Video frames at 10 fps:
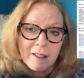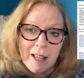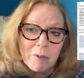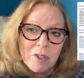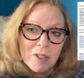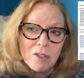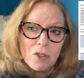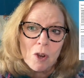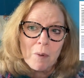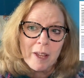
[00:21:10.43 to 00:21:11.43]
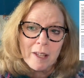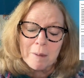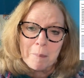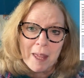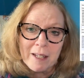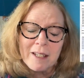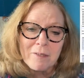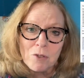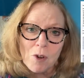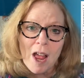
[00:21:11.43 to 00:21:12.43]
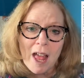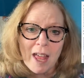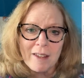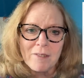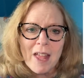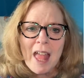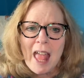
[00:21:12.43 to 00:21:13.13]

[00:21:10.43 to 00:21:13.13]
They were just showing competitive drive.